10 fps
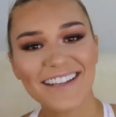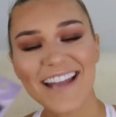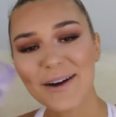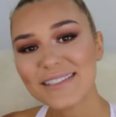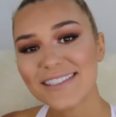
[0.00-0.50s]

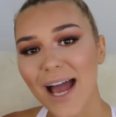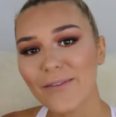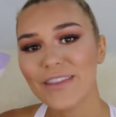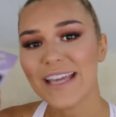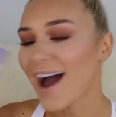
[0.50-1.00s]
Now it's
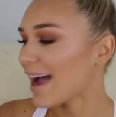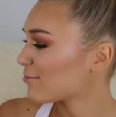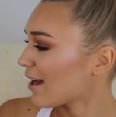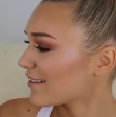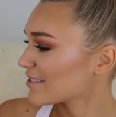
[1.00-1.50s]
time for the
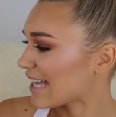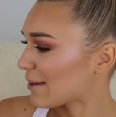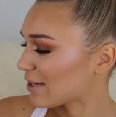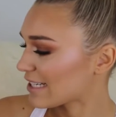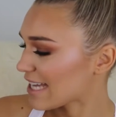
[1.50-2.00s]
eyebrows.
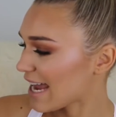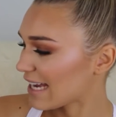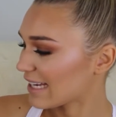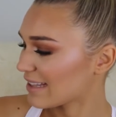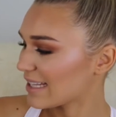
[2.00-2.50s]
I'm gonna
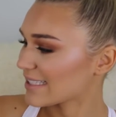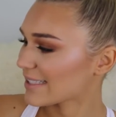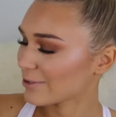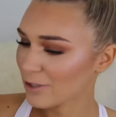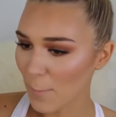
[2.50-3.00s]
take this
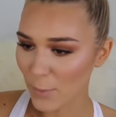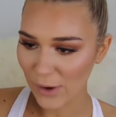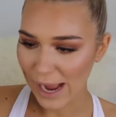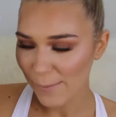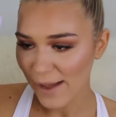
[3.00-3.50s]
little
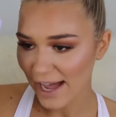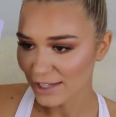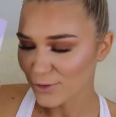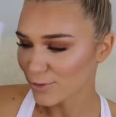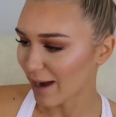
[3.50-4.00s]
brow
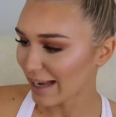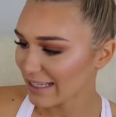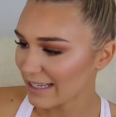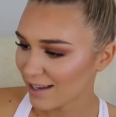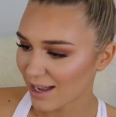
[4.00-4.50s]
powder right
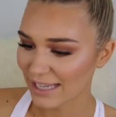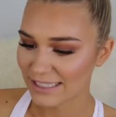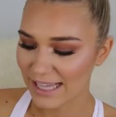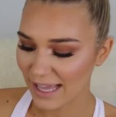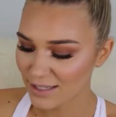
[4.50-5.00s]
here.
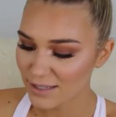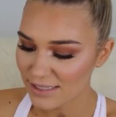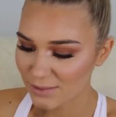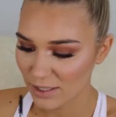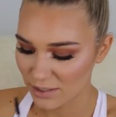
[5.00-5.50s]
Again,
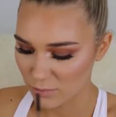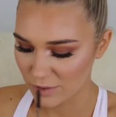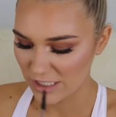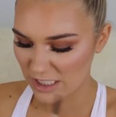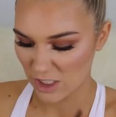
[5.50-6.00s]
this one
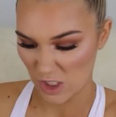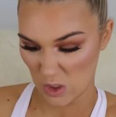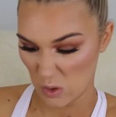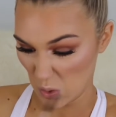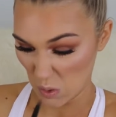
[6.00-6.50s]
was
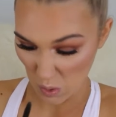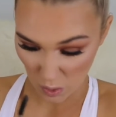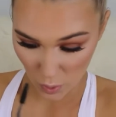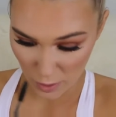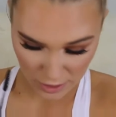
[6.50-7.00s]

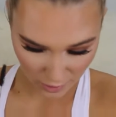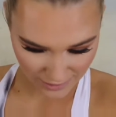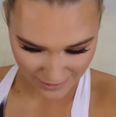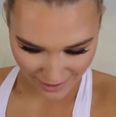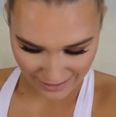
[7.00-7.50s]

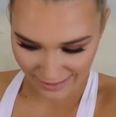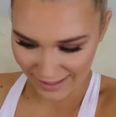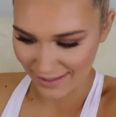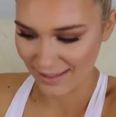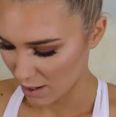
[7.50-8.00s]
$2, I
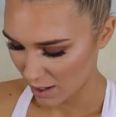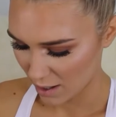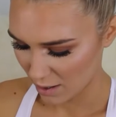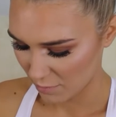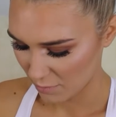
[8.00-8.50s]
think.
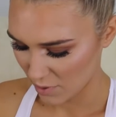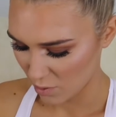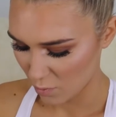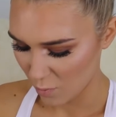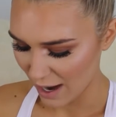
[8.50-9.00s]

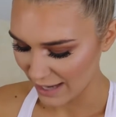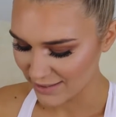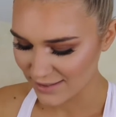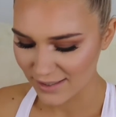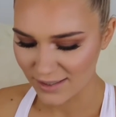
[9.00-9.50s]
Why
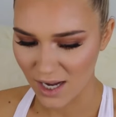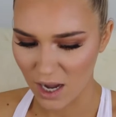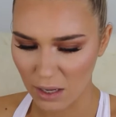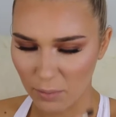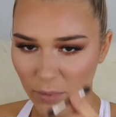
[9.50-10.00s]
does it
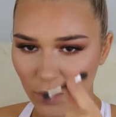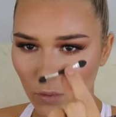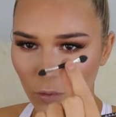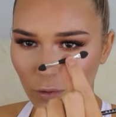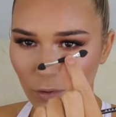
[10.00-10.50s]
come
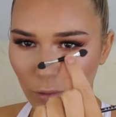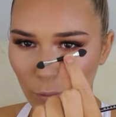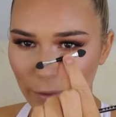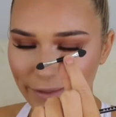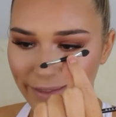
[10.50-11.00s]

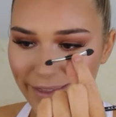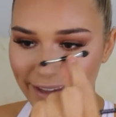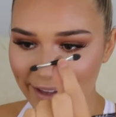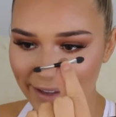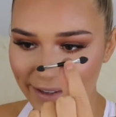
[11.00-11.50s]
with
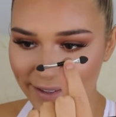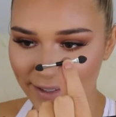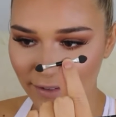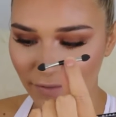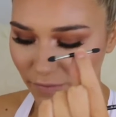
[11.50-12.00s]

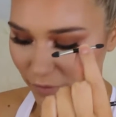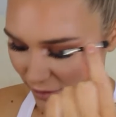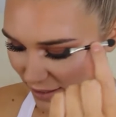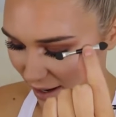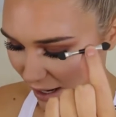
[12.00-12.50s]
these for
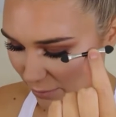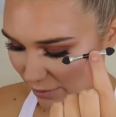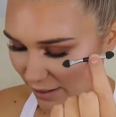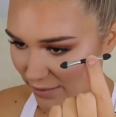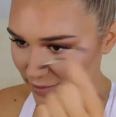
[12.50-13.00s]
the
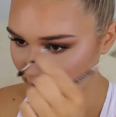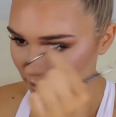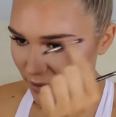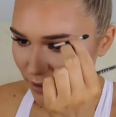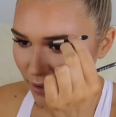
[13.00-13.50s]
eyebrows?
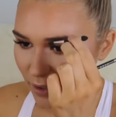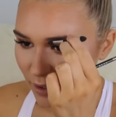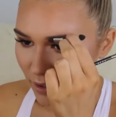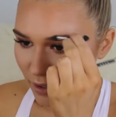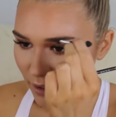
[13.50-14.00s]

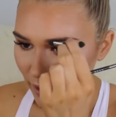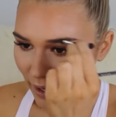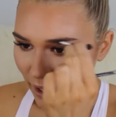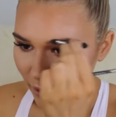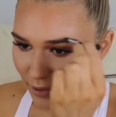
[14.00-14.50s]

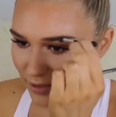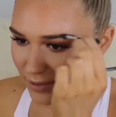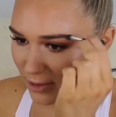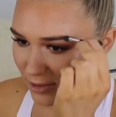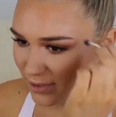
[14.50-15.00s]
How are you
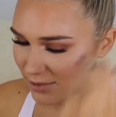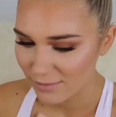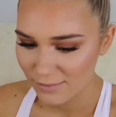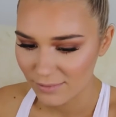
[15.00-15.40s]
supposed to...